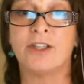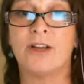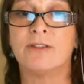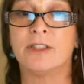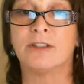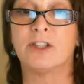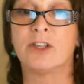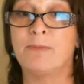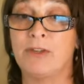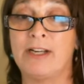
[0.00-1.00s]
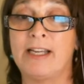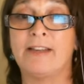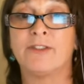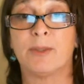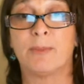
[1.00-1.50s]
chosen
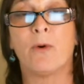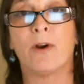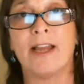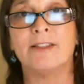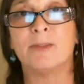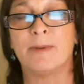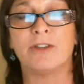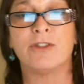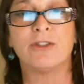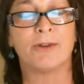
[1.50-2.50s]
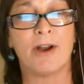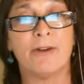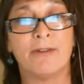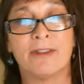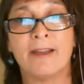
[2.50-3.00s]
community of support and spiritual
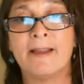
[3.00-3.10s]
growth.